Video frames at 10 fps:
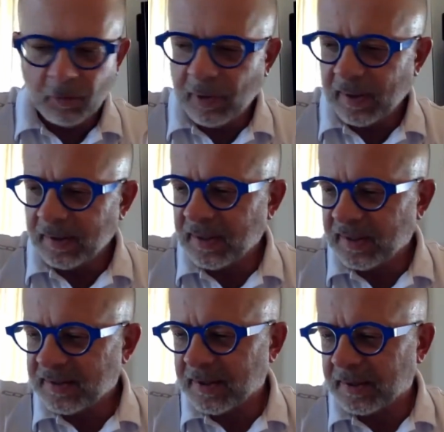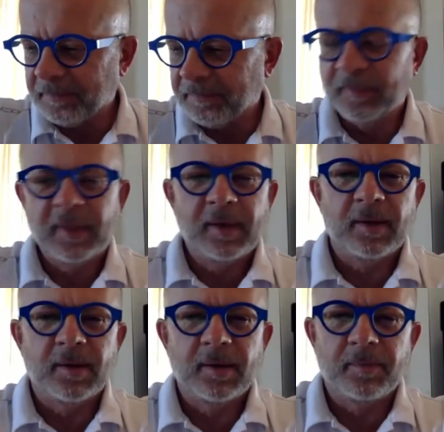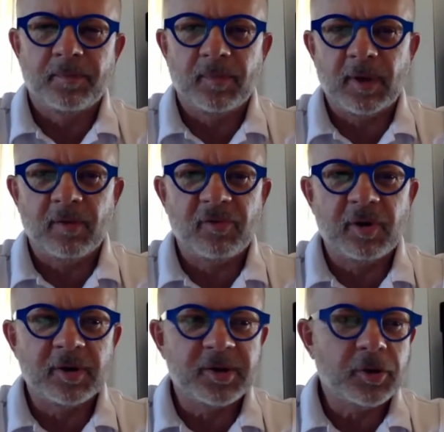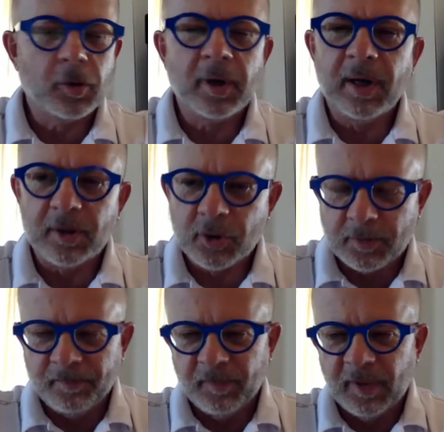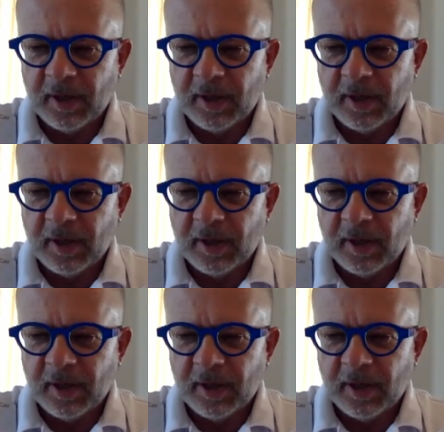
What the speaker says: Well, Ignacja, first your English.